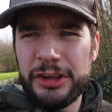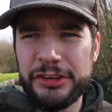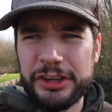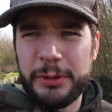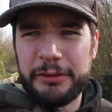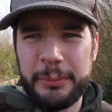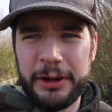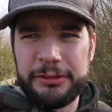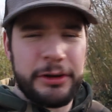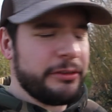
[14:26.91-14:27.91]
So I had to have a
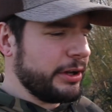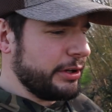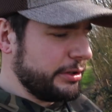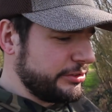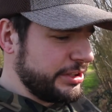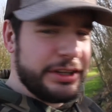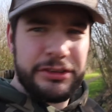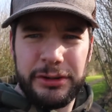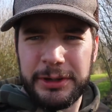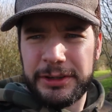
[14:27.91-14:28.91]
mouthful of tea,
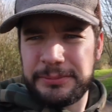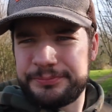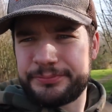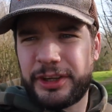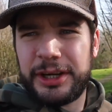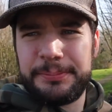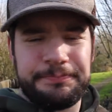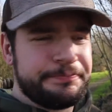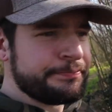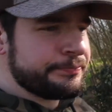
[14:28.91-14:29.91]
sorry about
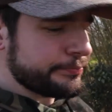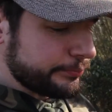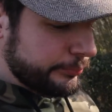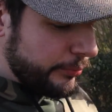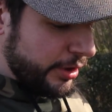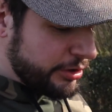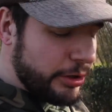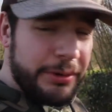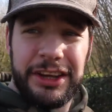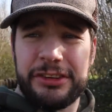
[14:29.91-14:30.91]
that.
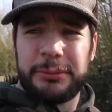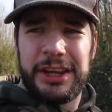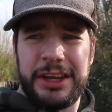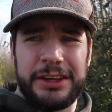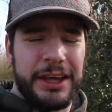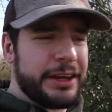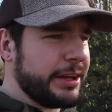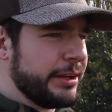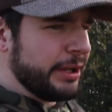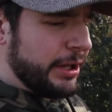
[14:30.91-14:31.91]
So last update of the day
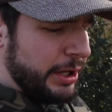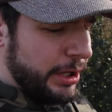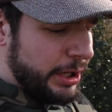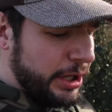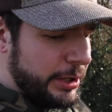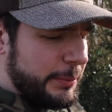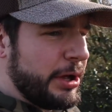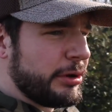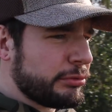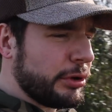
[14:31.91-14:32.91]
then,
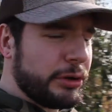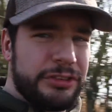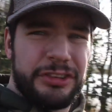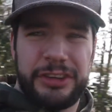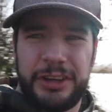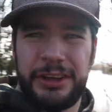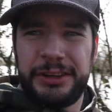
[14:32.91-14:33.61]
rods